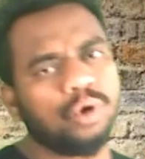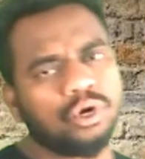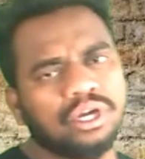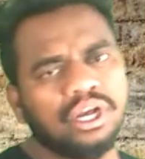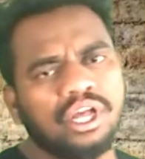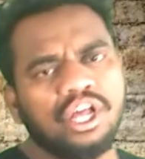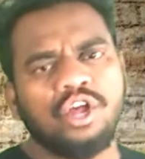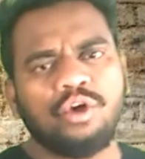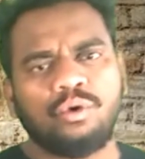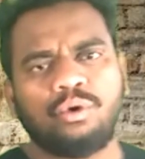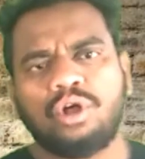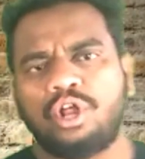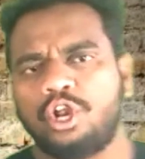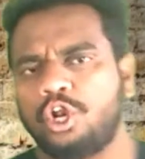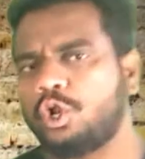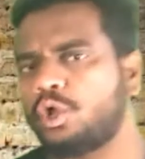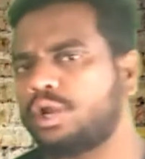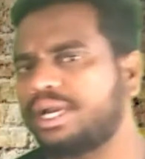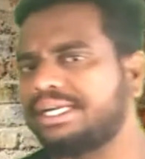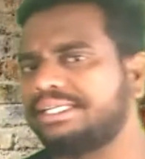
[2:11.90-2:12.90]
book,
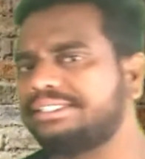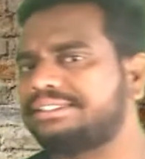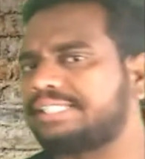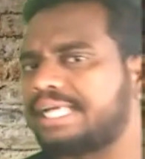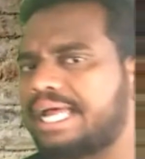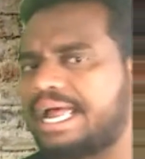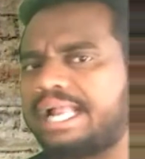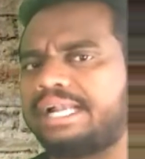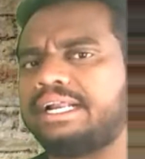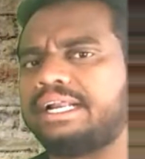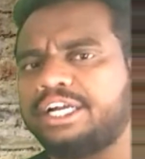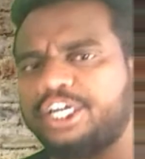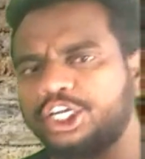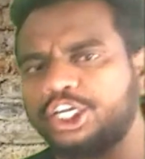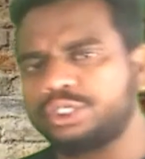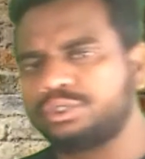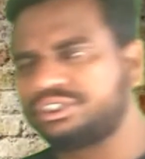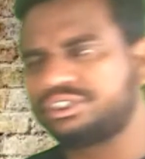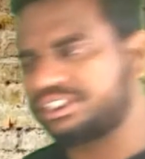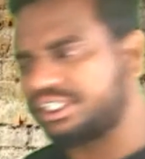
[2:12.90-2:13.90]
Lorentz and
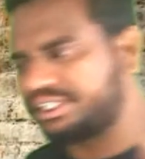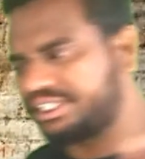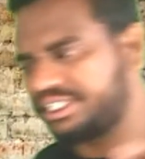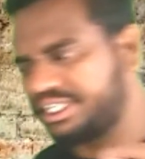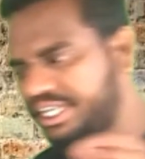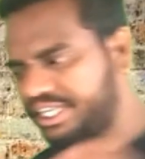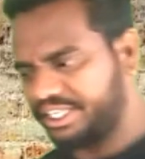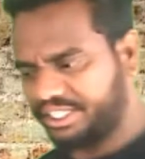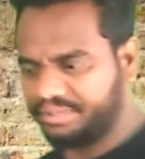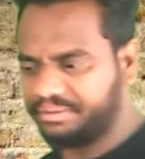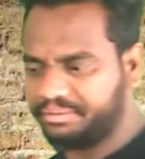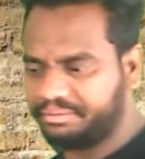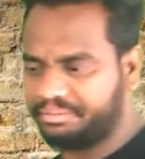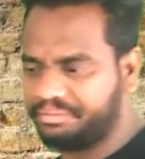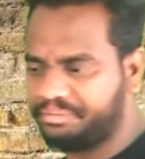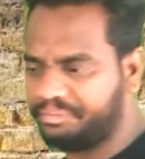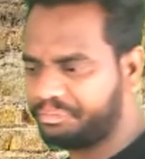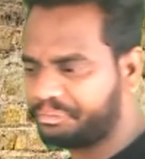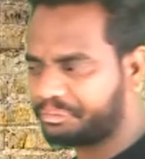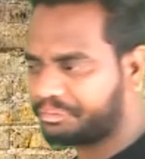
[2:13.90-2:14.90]
Drude's theory.
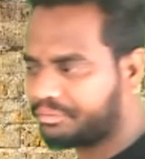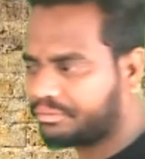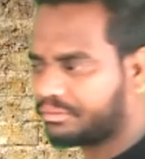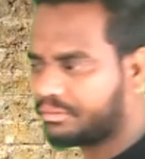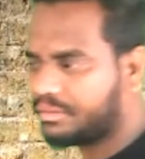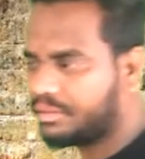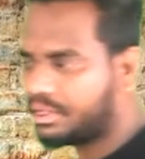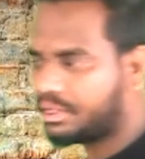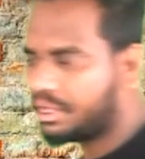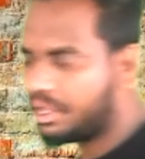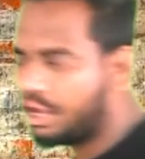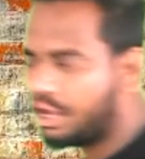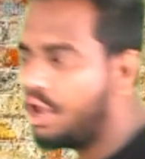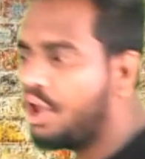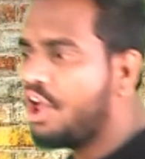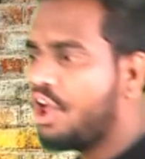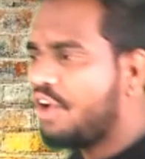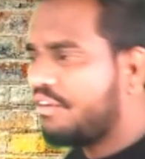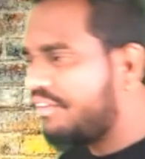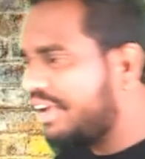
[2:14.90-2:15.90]

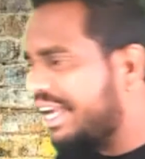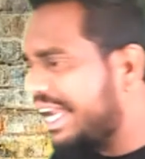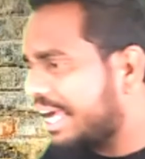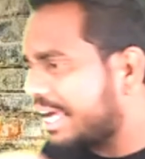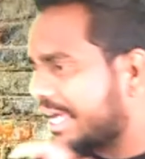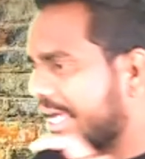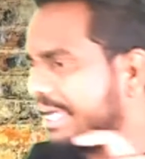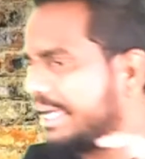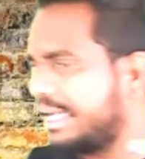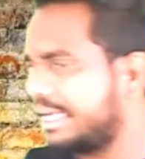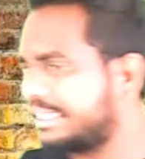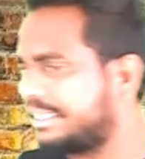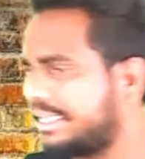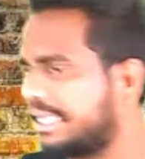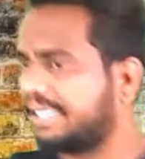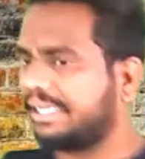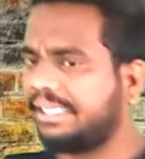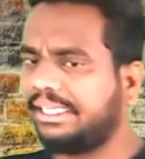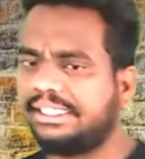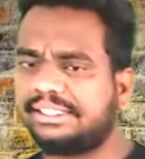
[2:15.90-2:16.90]
When a
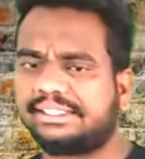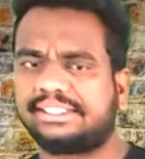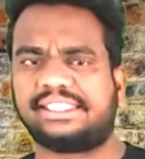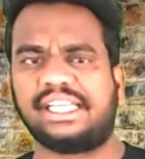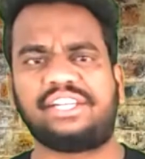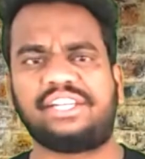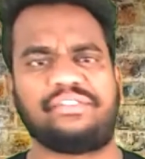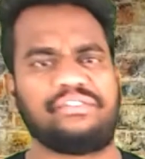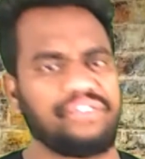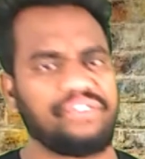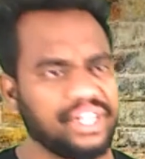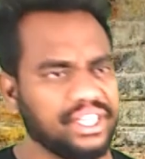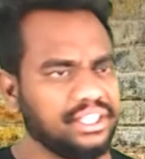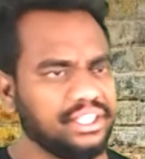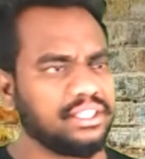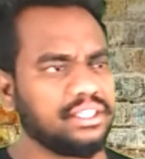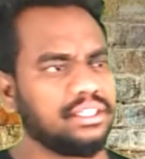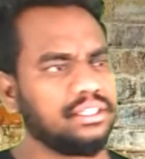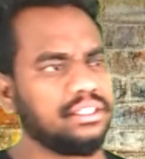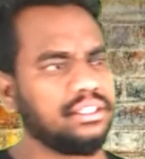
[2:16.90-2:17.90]
conductor is set
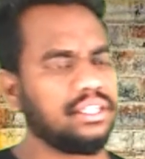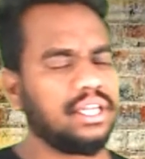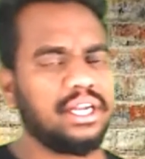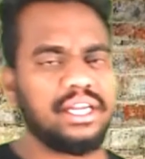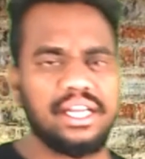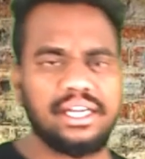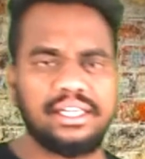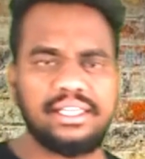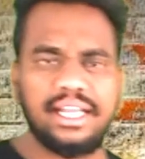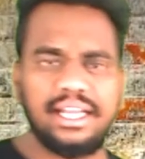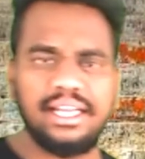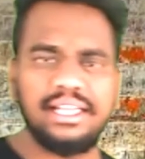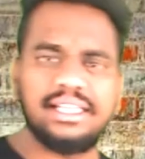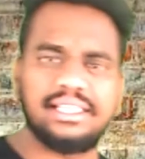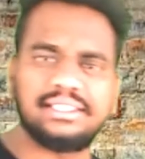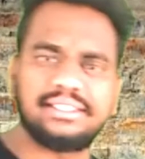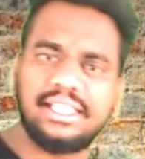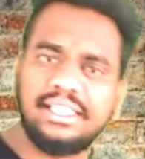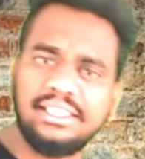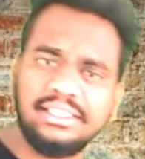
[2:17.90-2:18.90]
free, conductor in
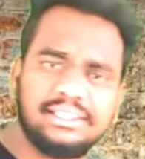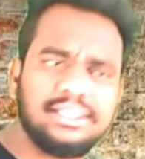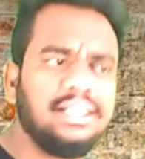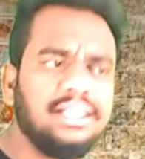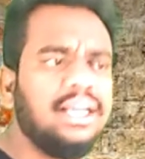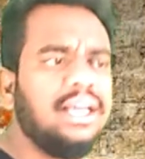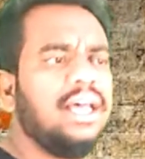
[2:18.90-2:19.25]
the sense